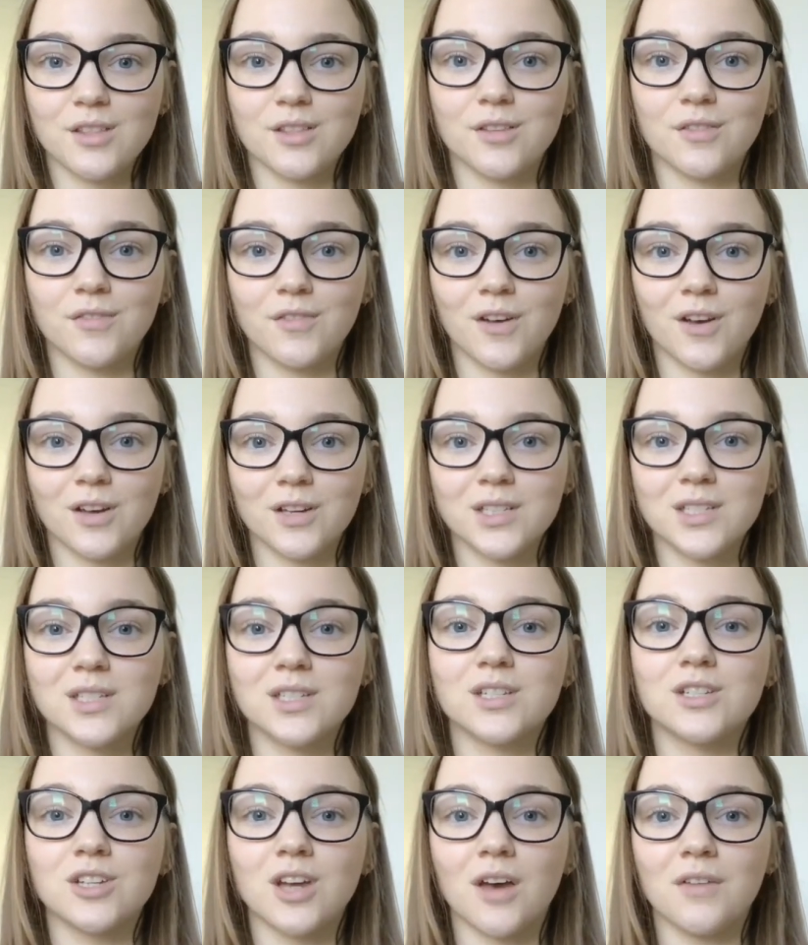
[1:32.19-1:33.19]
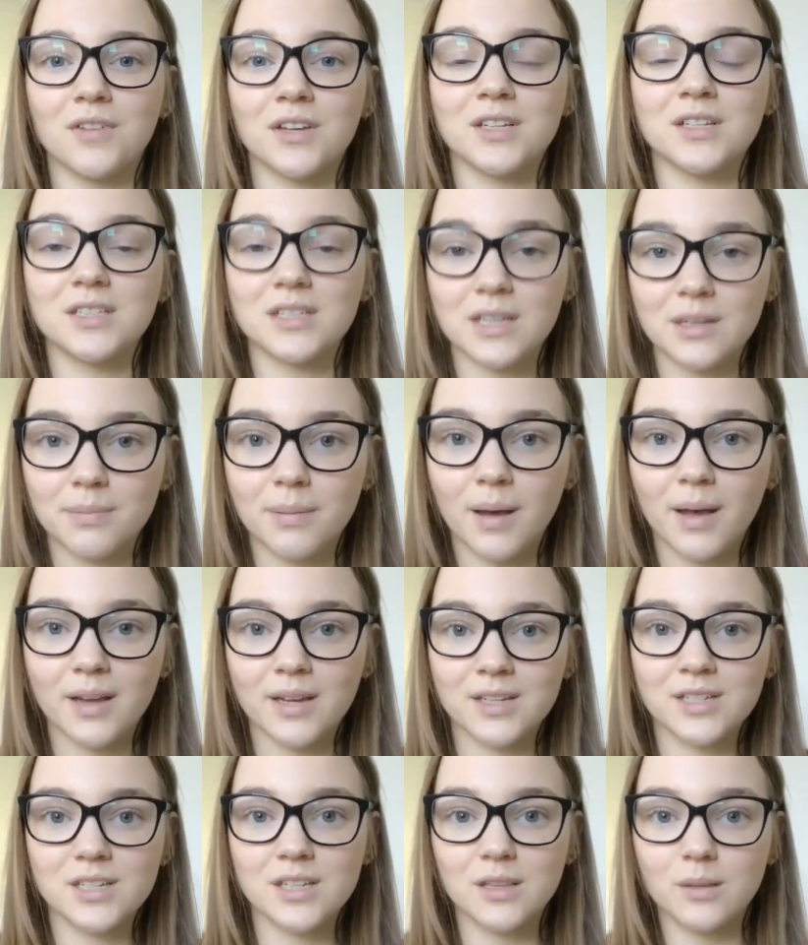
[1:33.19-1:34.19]
The first, diving deeper
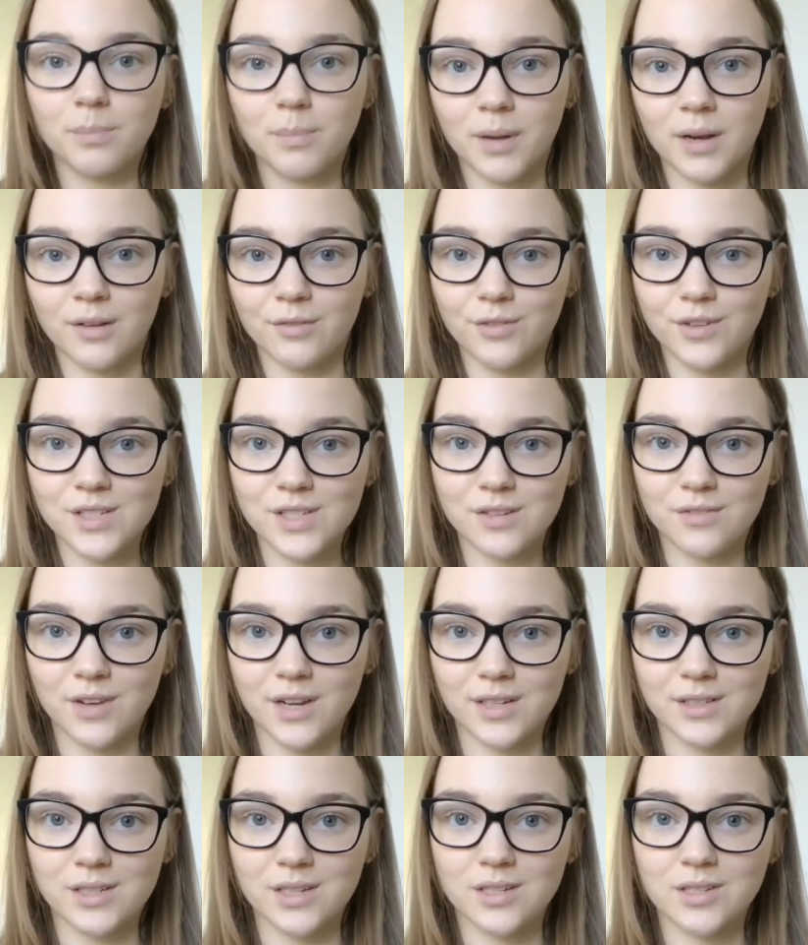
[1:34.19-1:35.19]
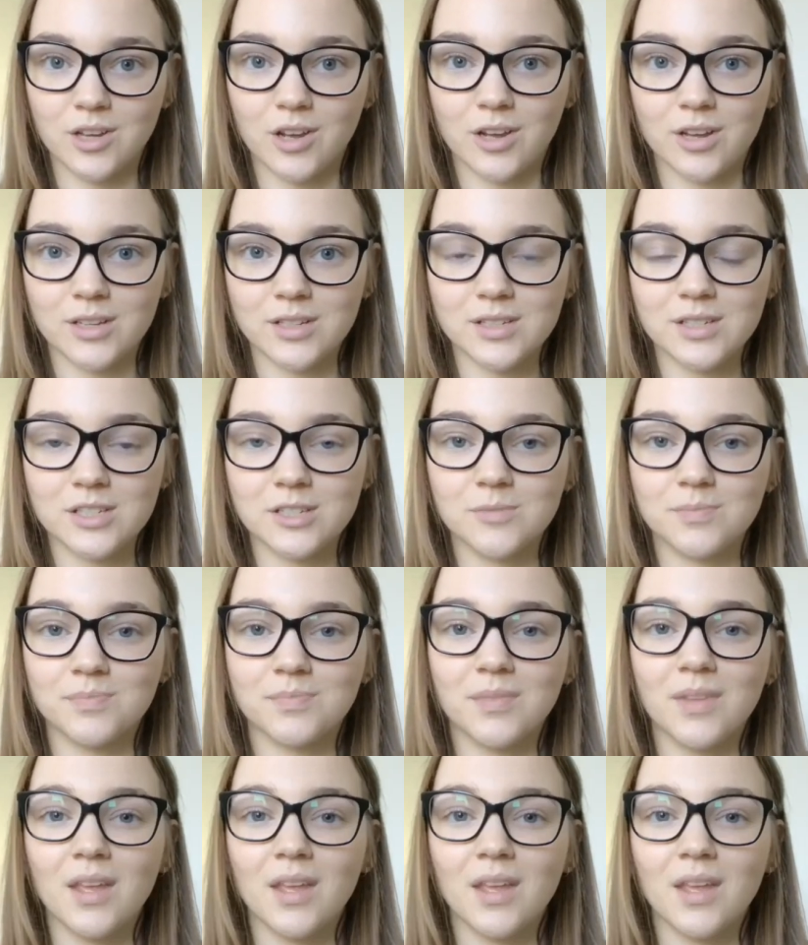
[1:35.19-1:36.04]
into the benefits of exercise.